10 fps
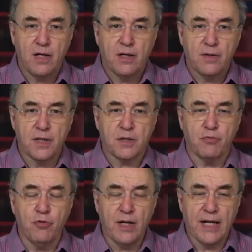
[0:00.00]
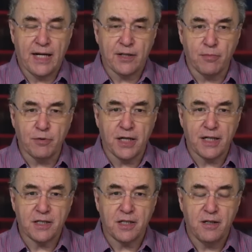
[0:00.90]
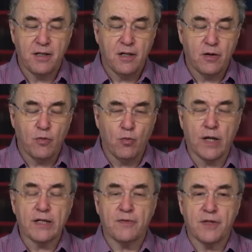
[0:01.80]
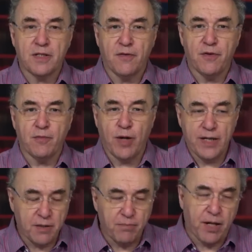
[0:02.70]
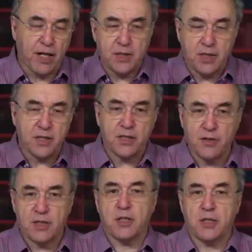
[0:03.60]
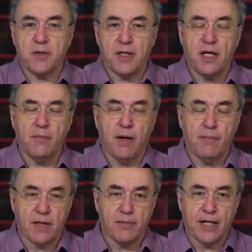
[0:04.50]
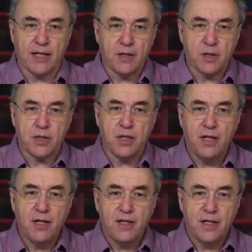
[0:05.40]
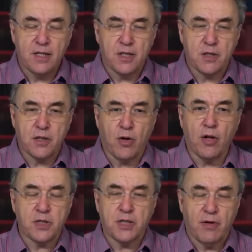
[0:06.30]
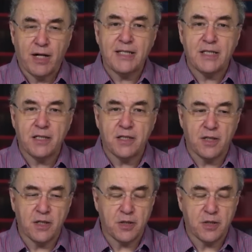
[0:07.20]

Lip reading: this ruliad object, one of the different ways it plugs into existing thinking about mathematics is it's closely related to this